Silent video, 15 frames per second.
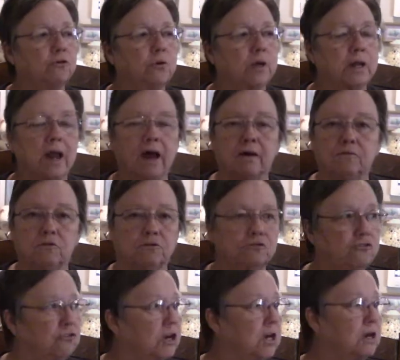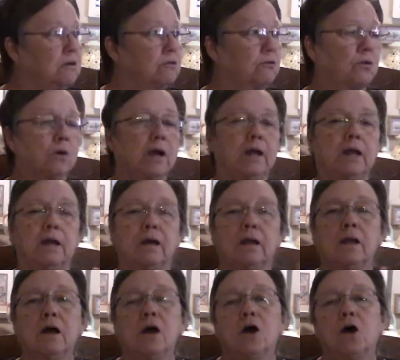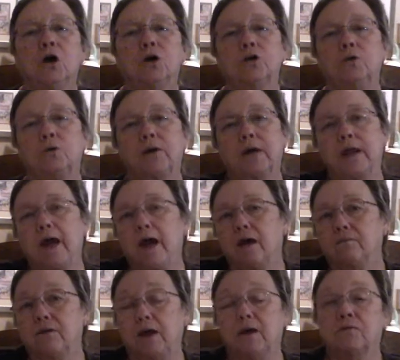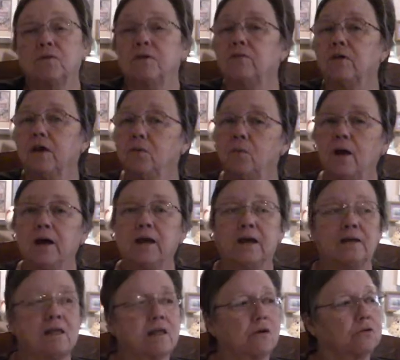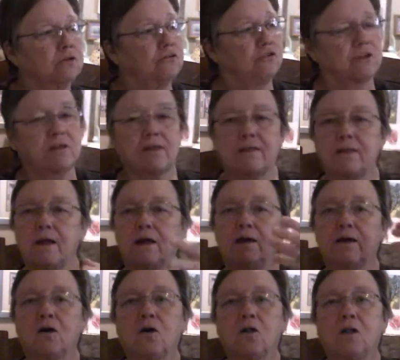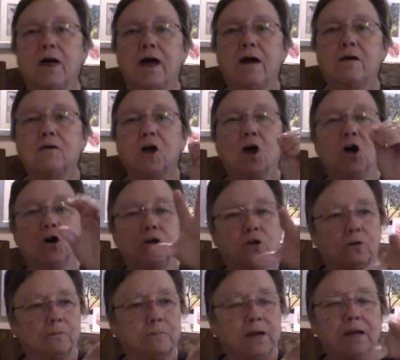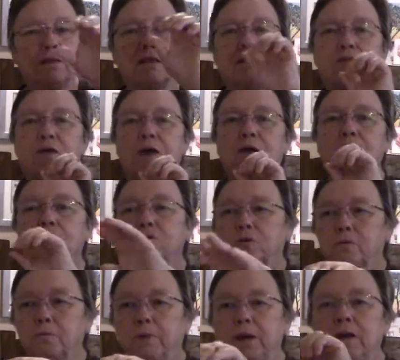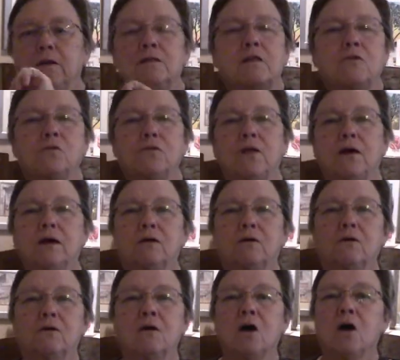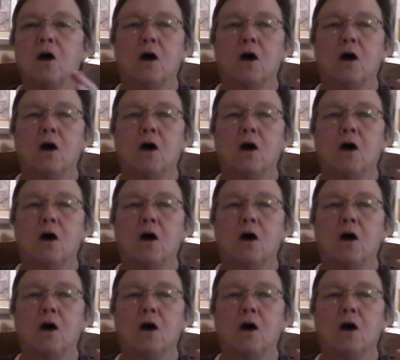You could have your cheese grated. You could have everything ready, so you just set it all out. Your meat's there, your beans are there.